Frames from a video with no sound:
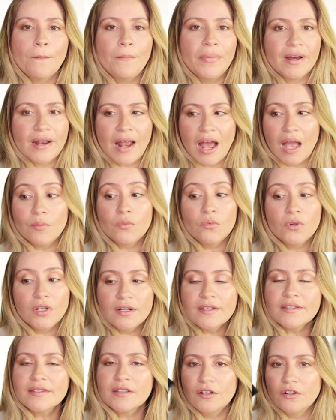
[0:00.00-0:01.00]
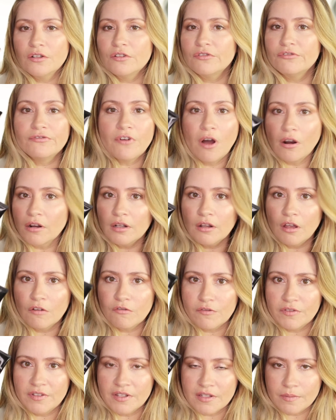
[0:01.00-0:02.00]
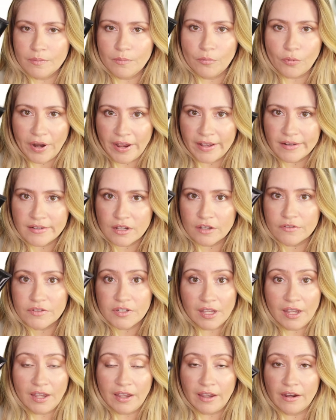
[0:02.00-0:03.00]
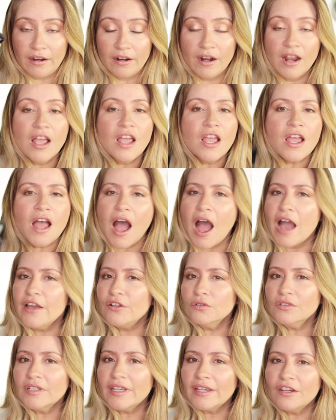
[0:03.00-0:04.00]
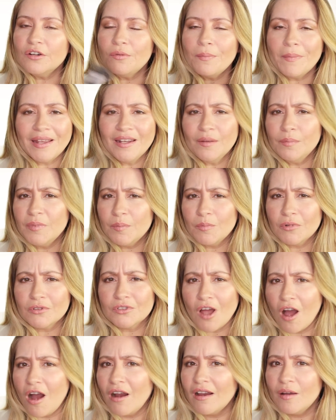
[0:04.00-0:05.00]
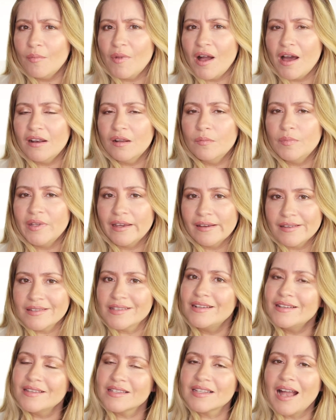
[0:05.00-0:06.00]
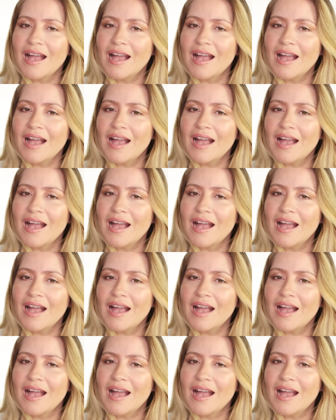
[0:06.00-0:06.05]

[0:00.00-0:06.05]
But I'm really starting to fall in love with this brand of skincare. I don't hear many people talk about it because it is